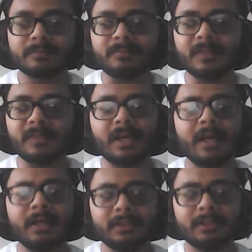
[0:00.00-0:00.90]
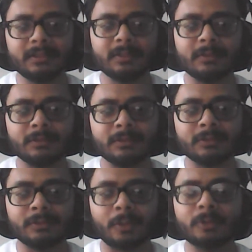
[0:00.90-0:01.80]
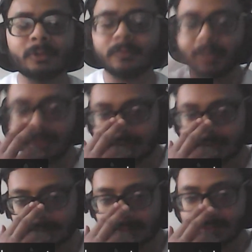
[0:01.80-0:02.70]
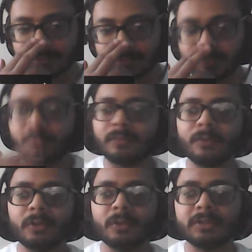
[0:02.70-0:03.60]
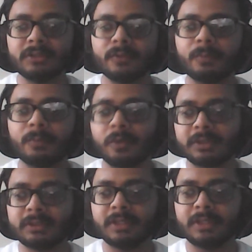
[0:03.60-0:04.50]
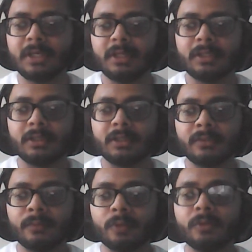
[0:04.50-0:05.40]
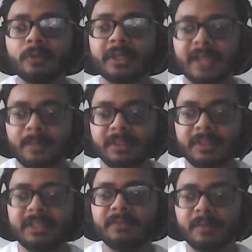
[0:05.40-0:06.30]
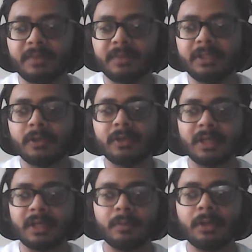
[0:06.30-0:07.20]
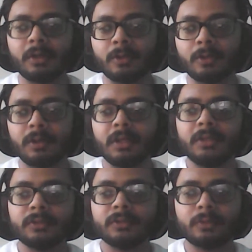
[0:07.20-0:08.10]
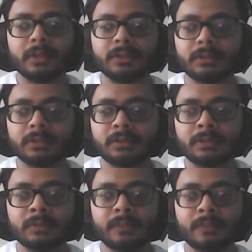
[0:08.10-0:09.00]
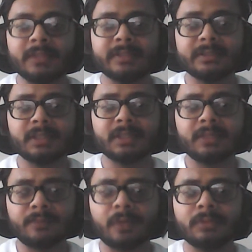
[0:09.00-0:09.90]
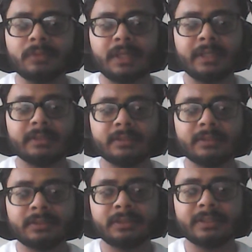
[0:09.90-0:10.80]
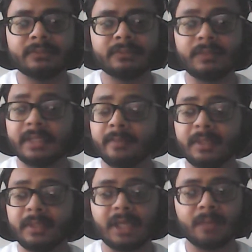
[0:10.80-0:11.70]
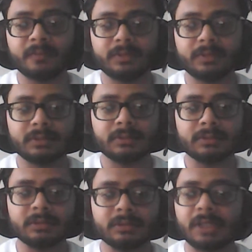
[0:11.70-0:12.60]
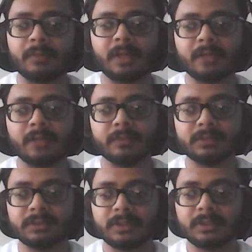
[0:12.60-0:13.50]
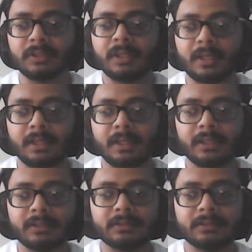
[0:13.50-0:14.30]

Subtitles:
And also, while we all search for projects, what to take, app d, web d, or ml and all. So I while searching I found that yes, we can make apps with Java language, and